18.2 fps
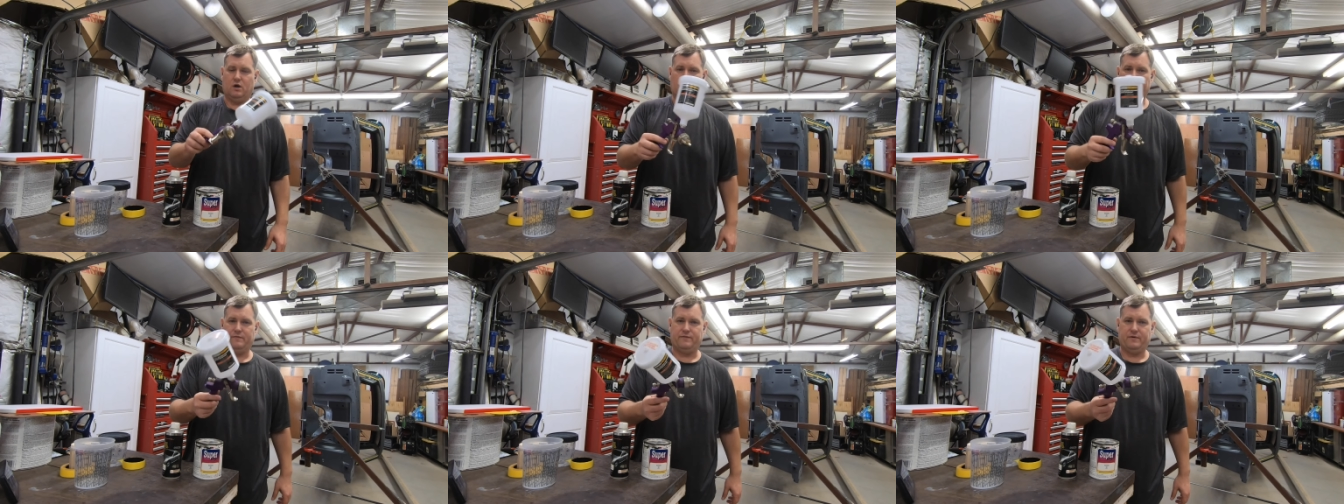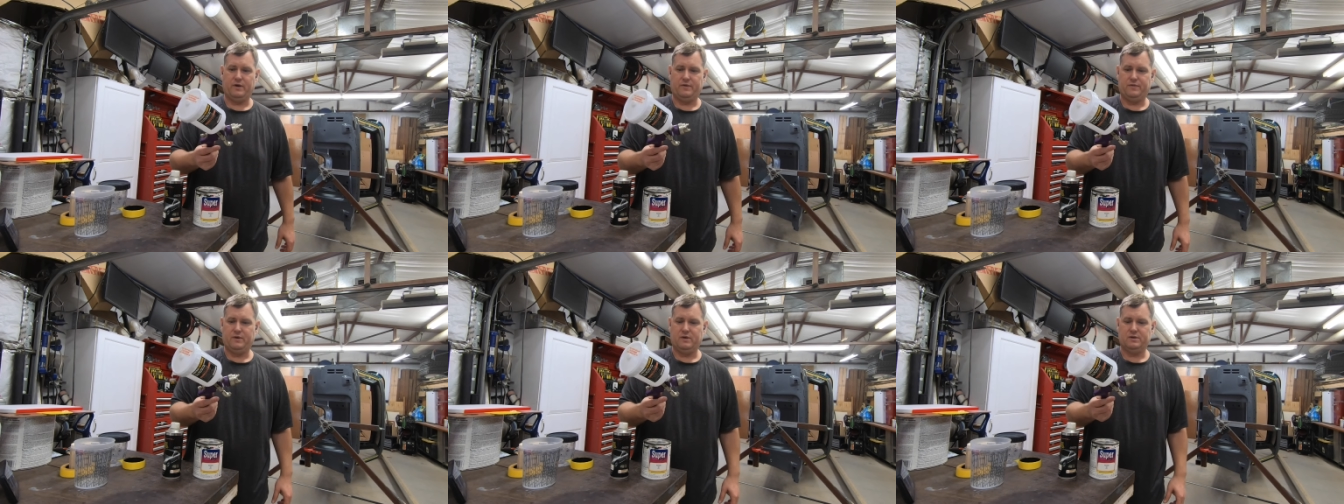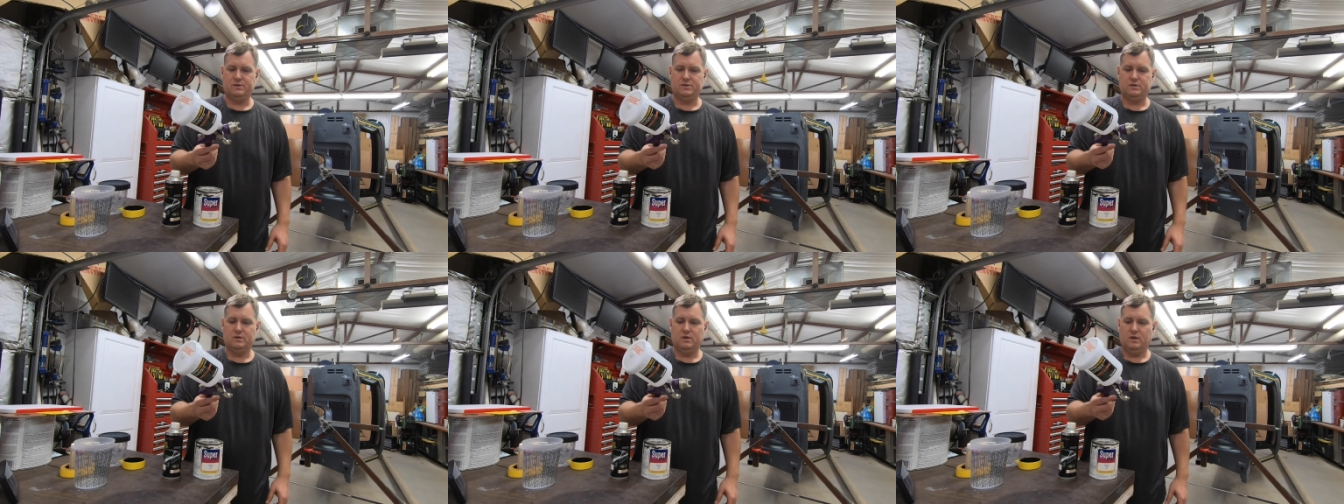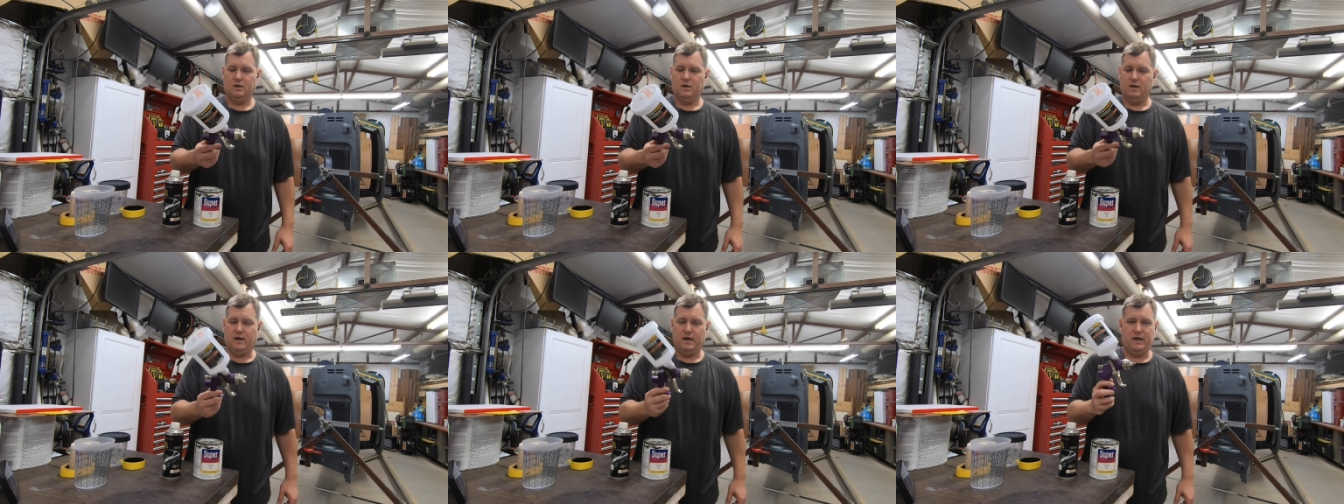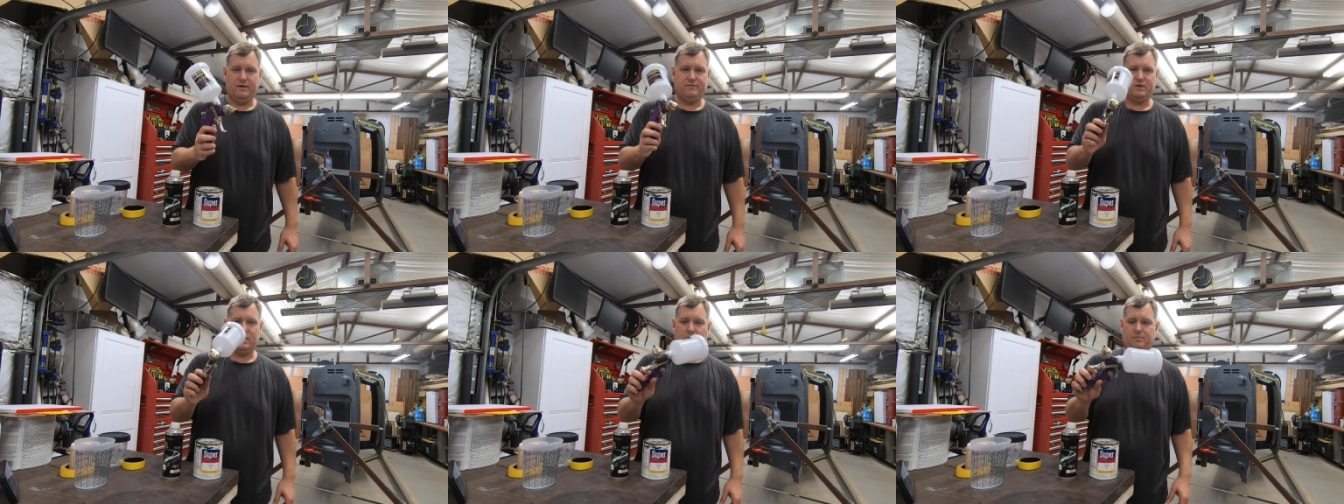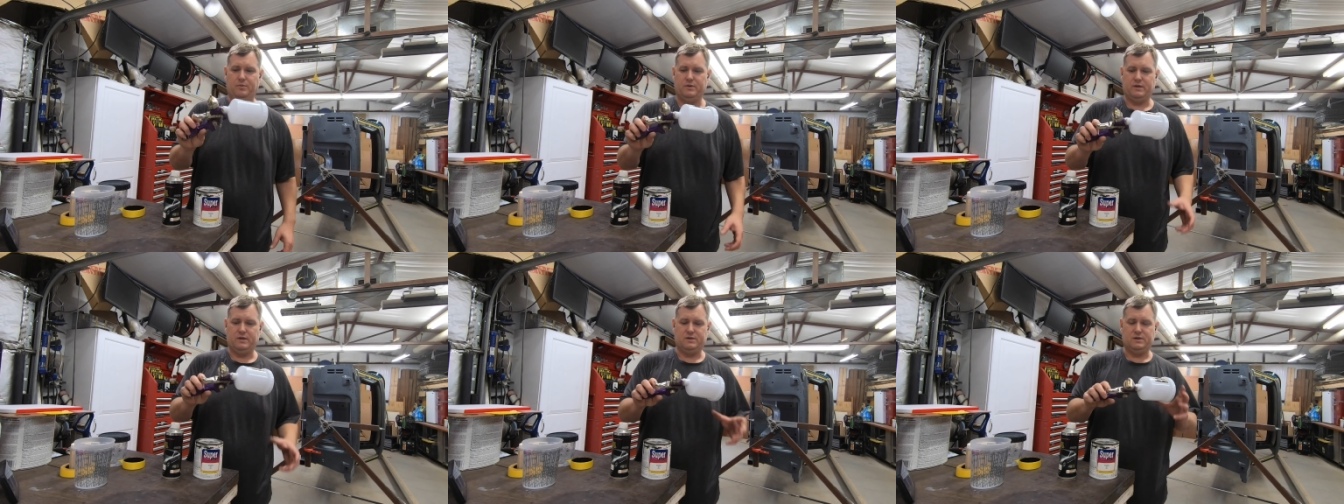Harbor Freight things. I have a
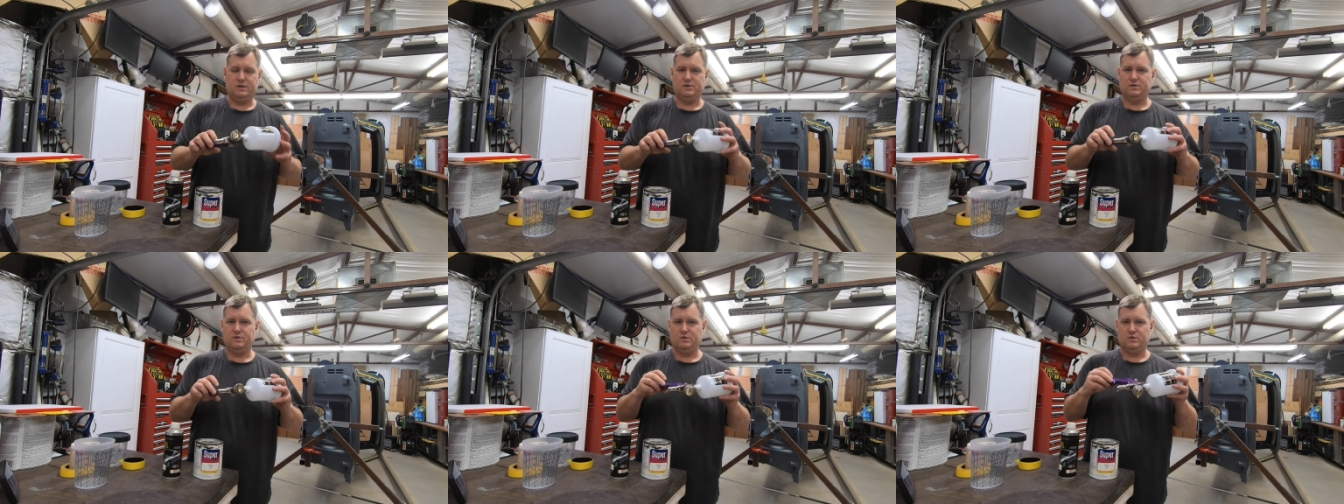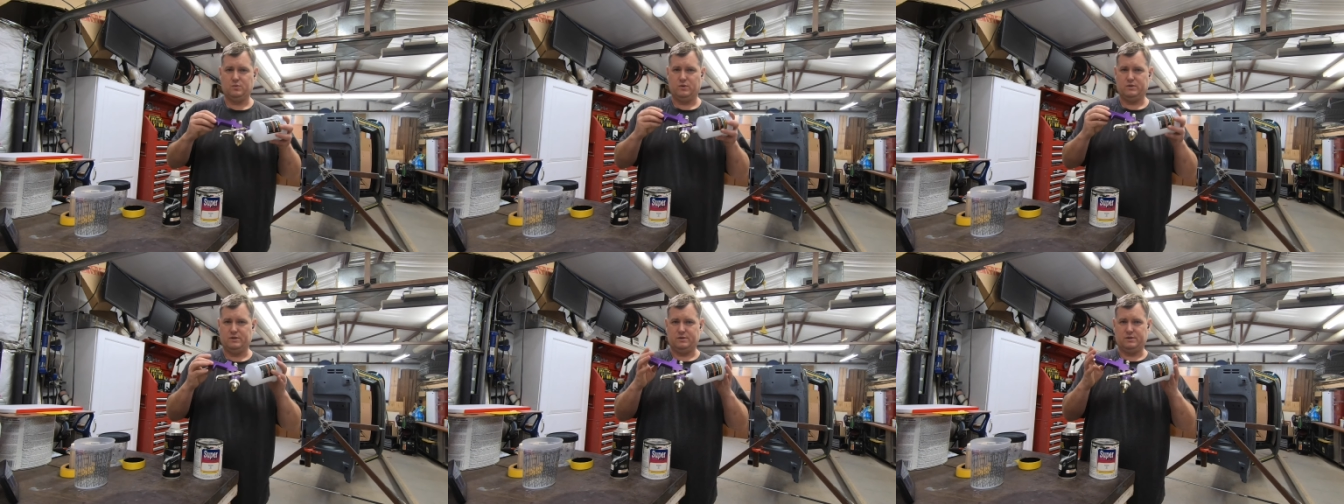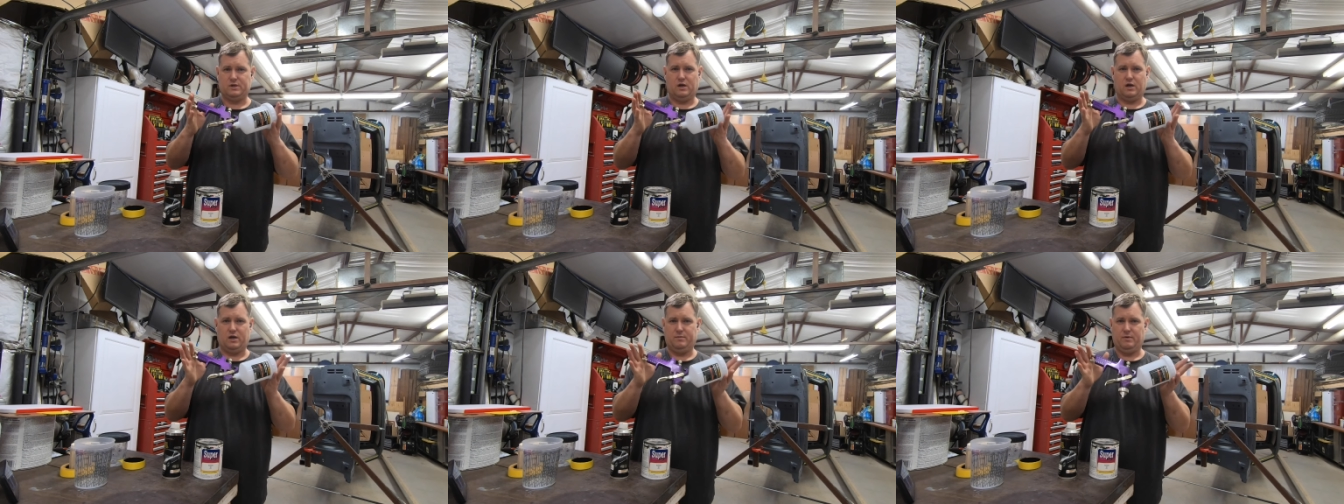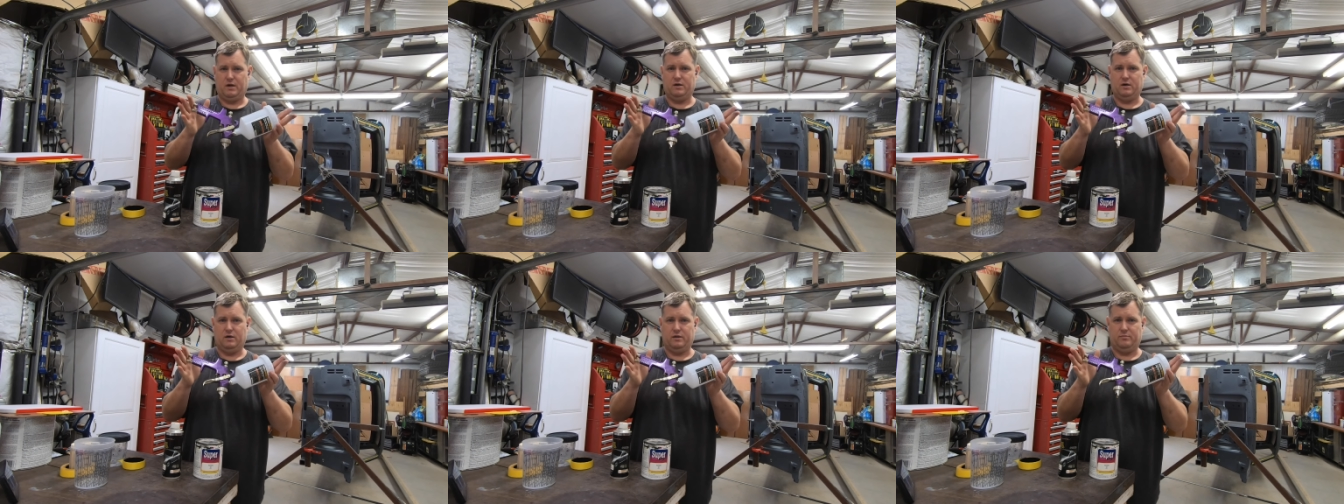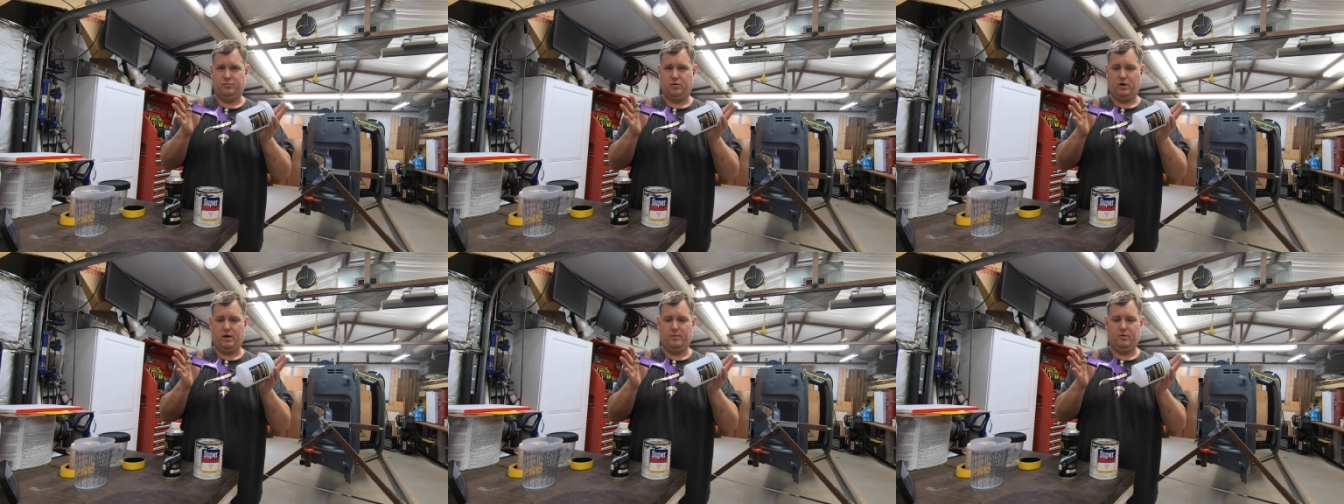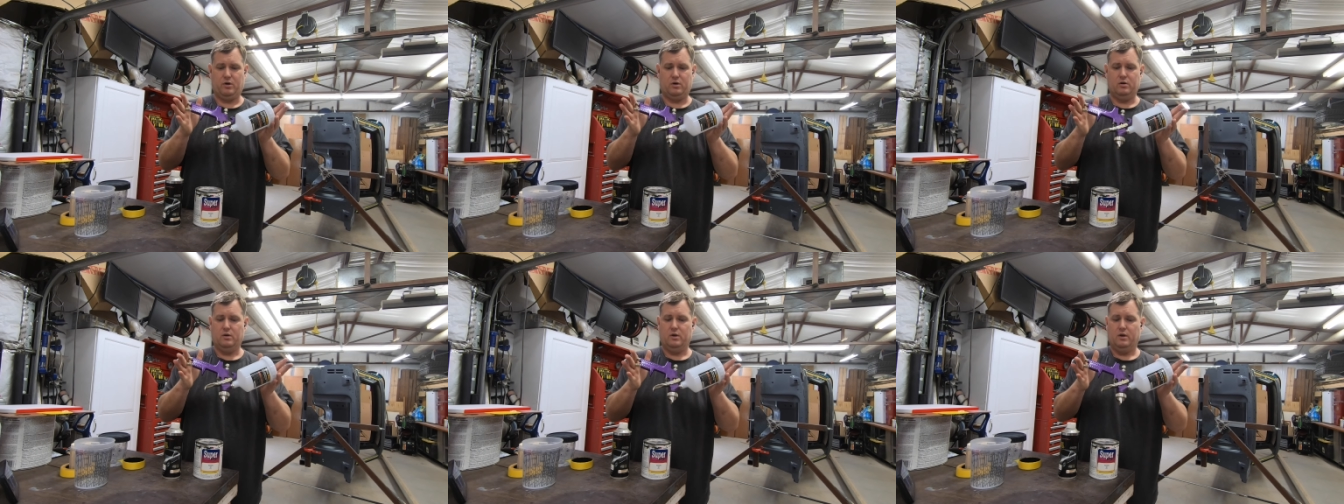couple of these. These are the ones I was talking about on the
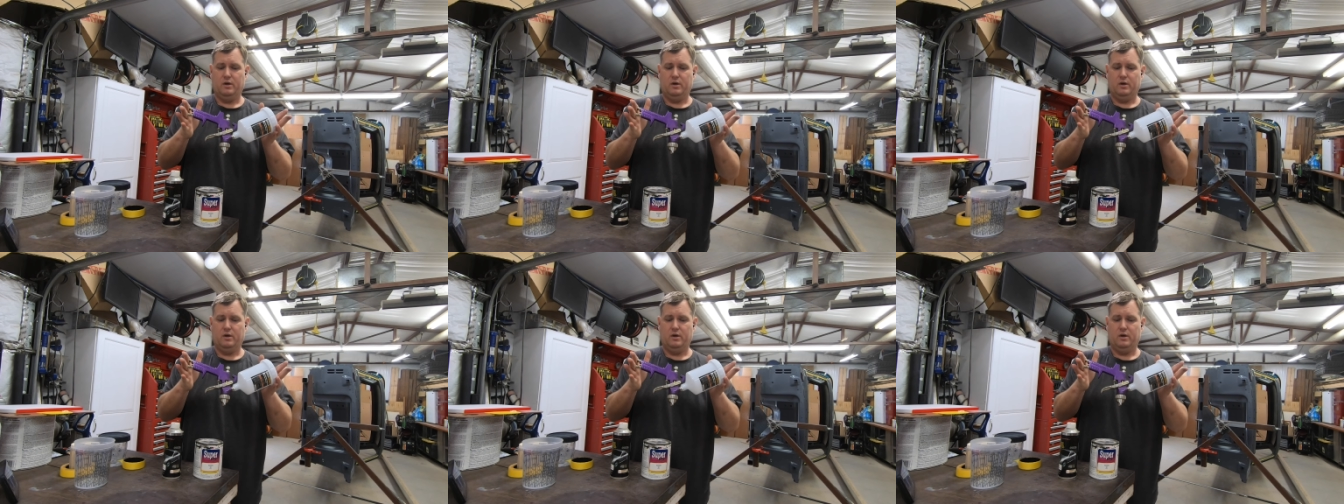primer.